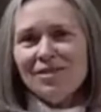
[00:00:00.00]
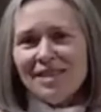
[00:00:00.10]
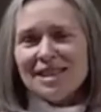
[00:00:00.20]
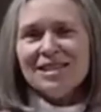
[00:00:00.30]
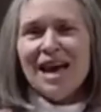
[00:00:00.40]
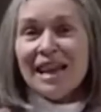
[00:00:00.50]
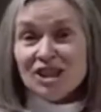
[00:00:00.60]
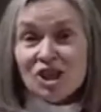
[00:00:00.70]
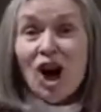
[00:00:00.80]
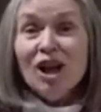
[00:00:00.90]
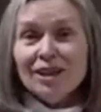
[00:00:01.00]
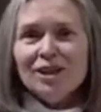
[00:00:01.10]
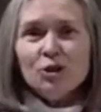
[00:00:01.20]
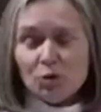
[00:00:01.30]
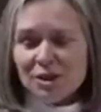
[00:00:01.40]
this
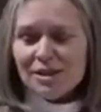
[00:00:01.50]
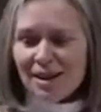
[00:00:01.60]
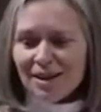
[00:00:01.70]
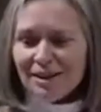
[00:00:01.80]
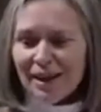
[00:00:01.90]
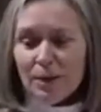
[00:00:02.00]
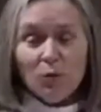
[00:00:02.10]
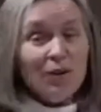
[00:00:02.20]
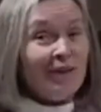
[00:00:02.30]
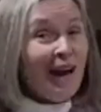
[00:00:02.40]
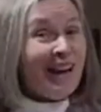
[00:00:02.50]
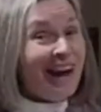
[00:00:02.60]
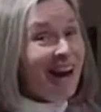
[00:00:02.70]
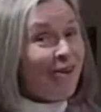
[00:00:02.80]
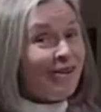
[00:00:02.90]
idolatrous claim. We've got
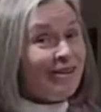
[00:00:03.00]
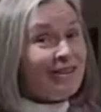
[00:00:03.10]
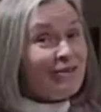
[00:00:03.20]
ours.